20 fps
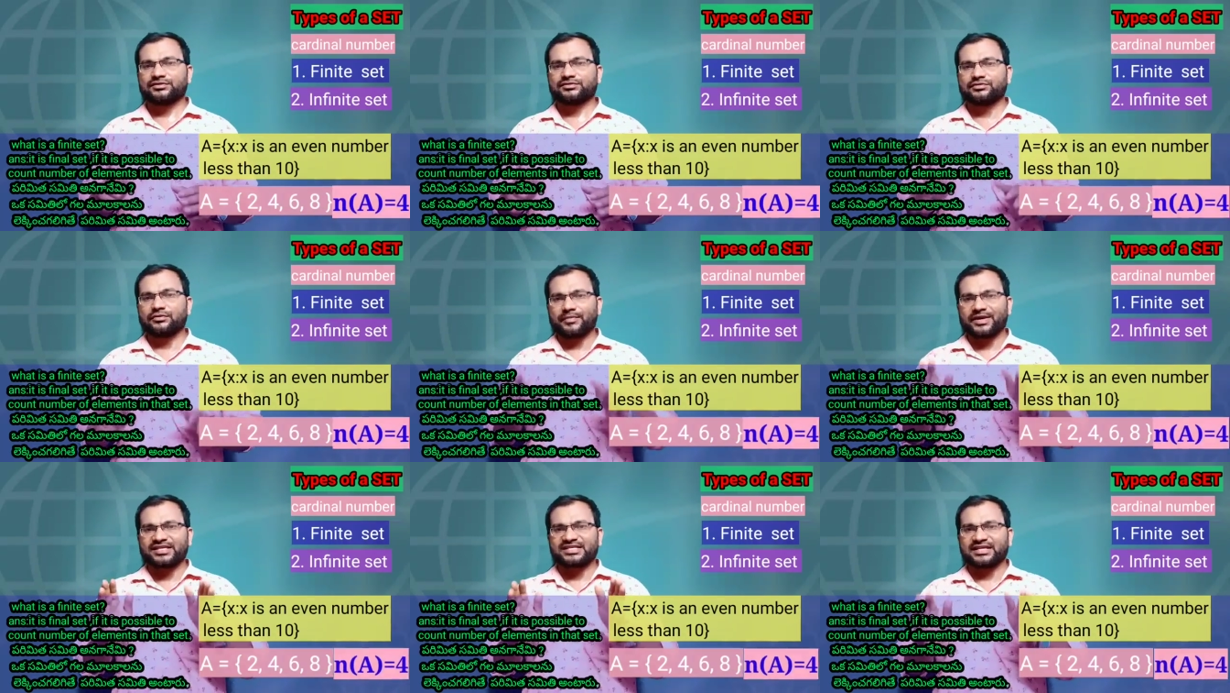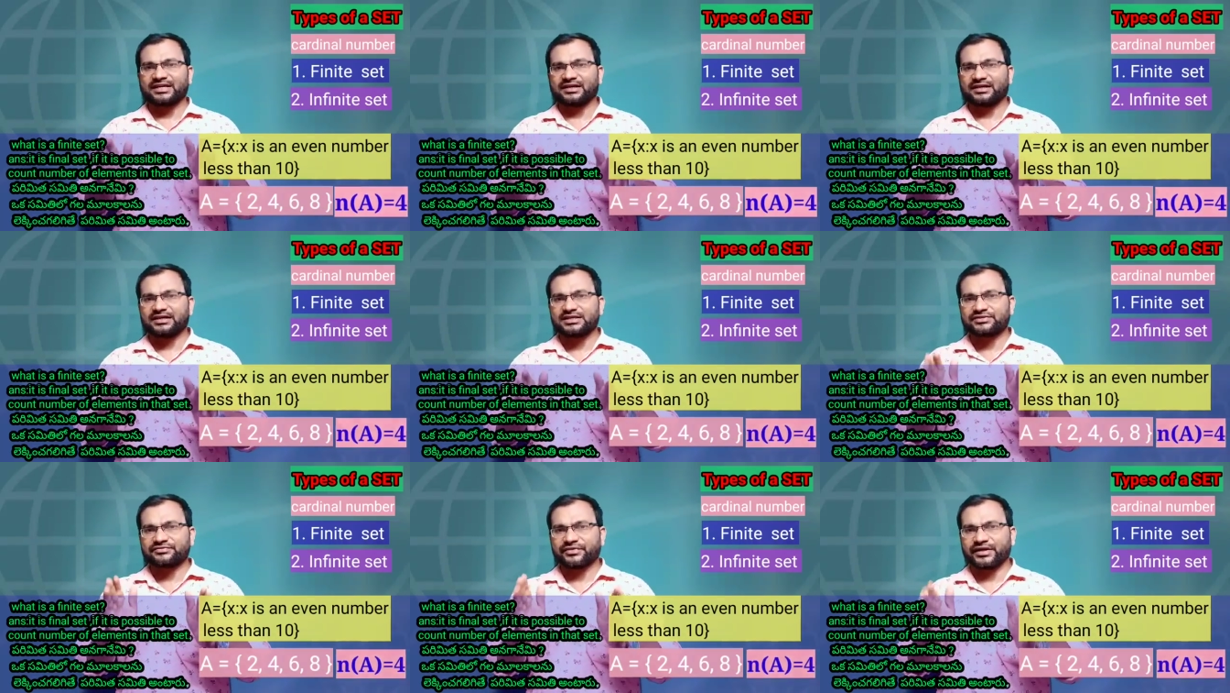So my
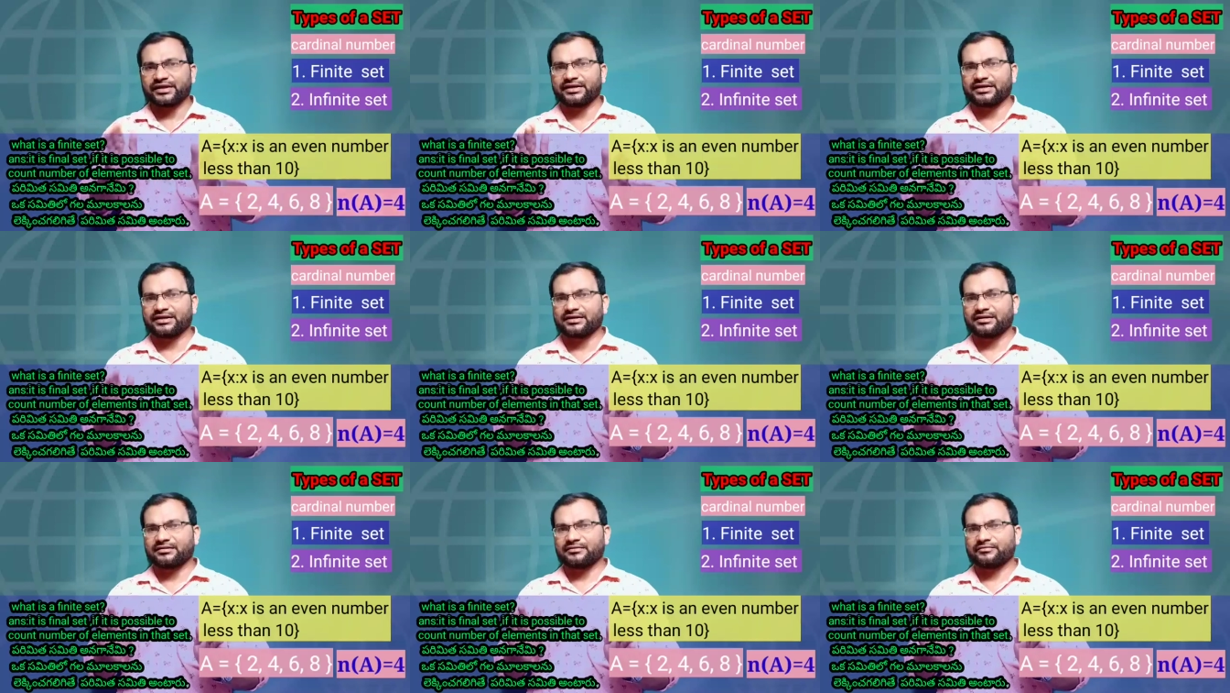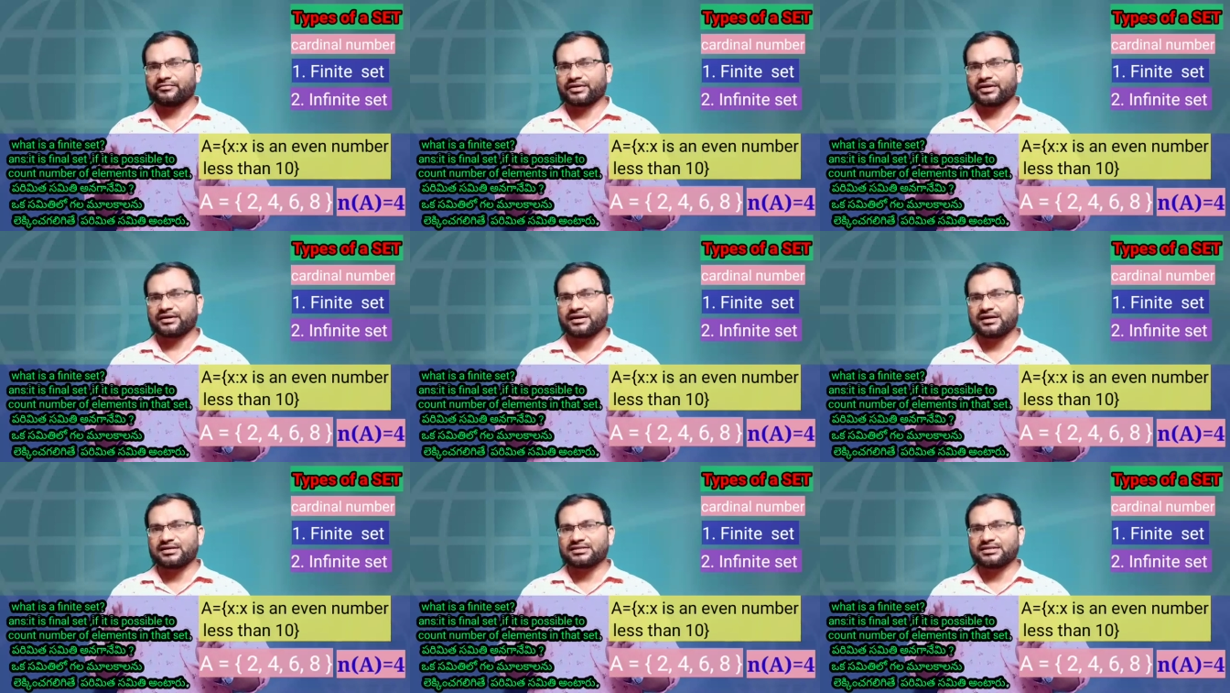set is finite
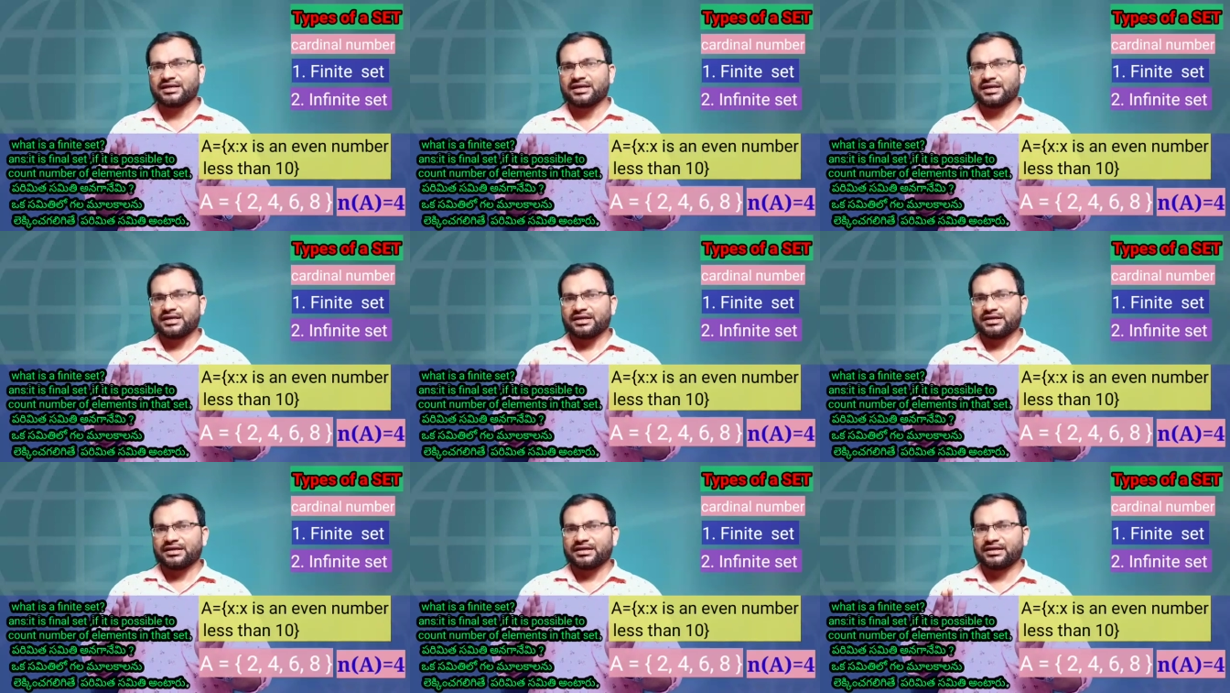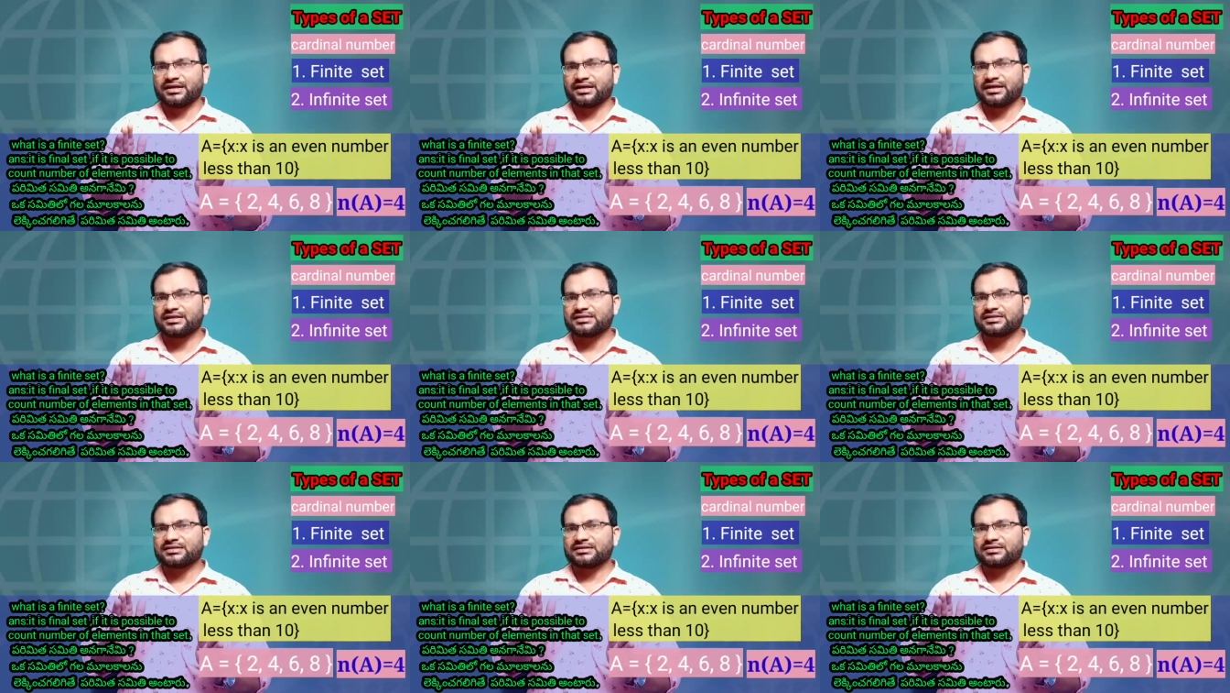because it
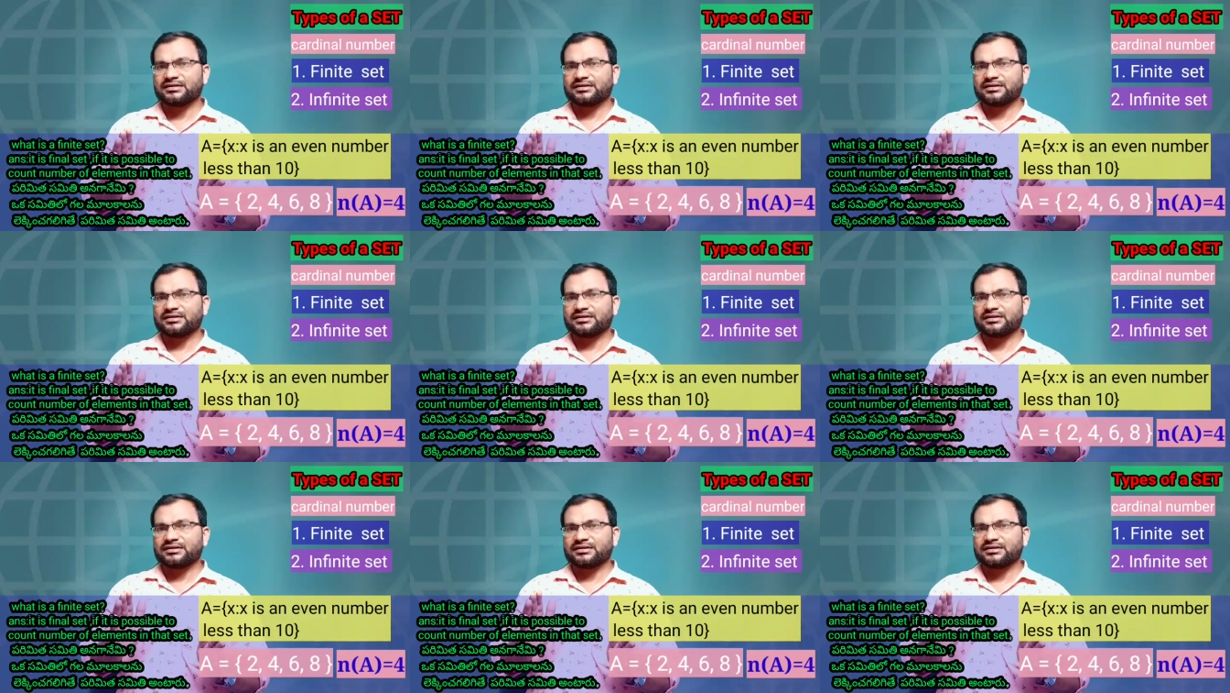is